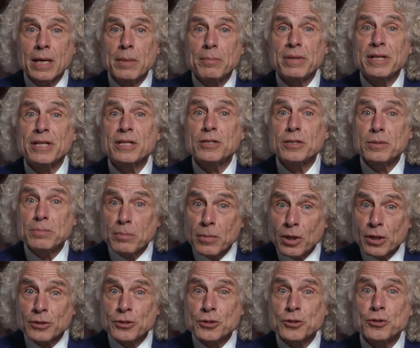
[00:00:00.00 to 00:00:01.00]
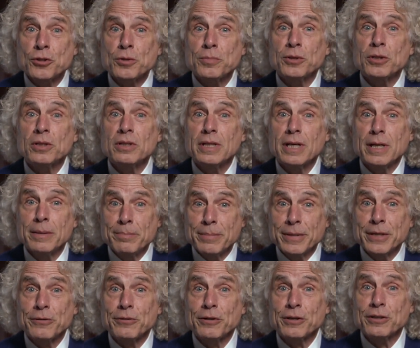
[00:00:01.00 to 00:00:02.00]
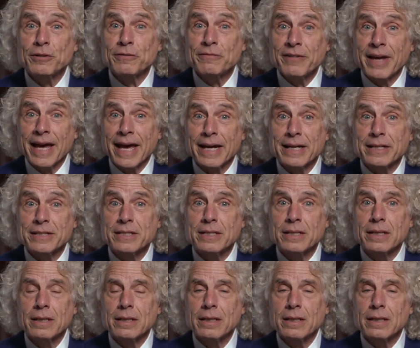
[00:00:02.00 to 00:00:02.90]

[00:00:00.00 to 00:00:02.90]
but a demonstrable empirical fact.